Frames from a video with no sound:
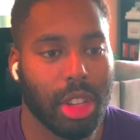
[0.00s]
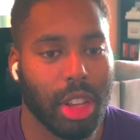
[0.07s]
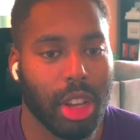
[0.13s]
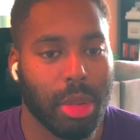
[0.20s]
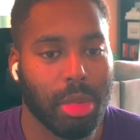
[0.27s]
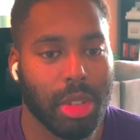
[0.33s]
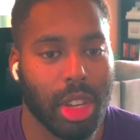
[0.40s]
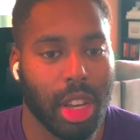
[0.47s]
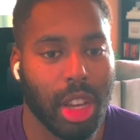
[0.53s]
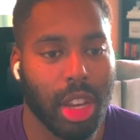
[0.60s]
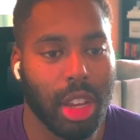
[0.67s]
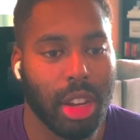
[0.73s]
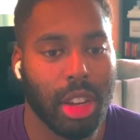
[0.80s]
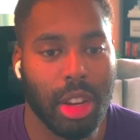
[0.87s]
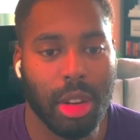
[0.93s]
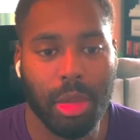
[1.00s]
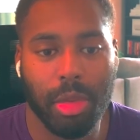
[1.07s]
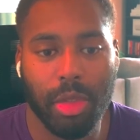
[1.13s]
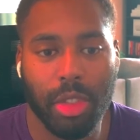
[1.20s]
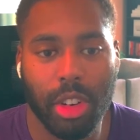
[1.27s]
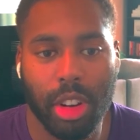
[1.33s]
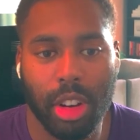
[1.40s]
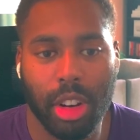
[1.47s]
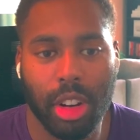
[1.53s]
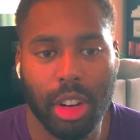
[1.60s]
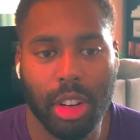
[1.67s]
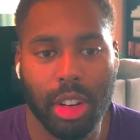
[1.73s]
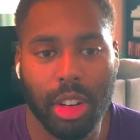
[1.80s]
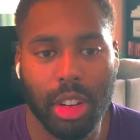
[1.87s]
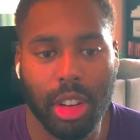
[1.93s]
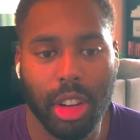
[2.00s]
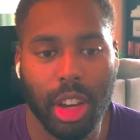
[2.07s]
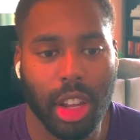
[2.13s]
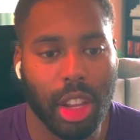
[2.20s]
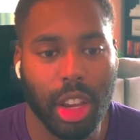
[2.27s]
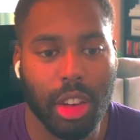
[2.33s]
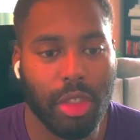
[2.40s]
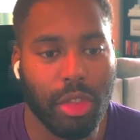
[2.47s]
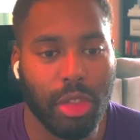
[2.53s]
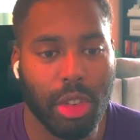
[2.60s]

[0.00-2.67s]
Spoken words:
the upside for yeah like